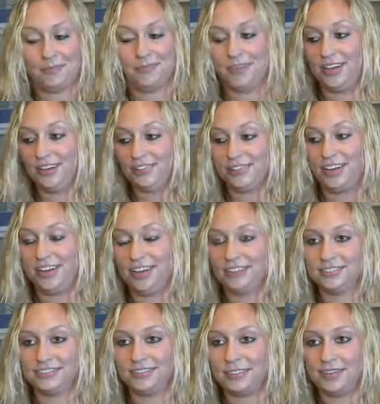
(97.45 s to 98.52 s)
But yeah,
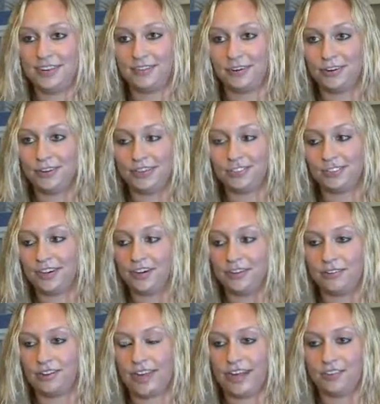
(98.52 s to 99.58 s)
so I never really started
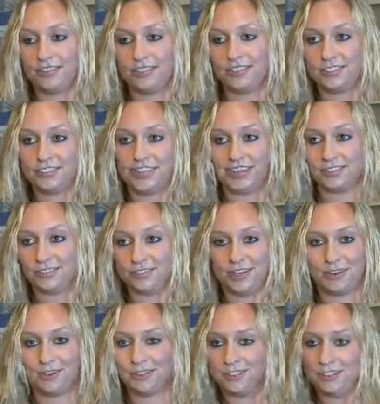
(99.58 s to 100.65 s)
doing athletes. Andrew
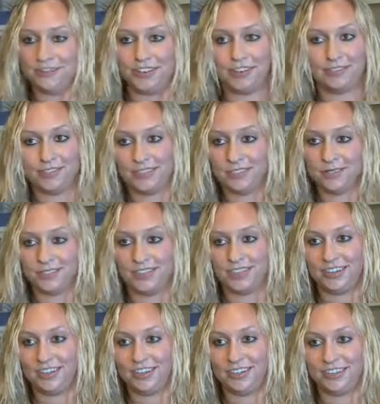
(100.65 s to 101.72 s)
Luck was the very first one I
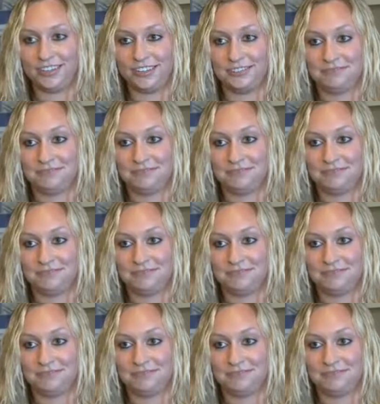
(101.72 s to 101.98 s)
did.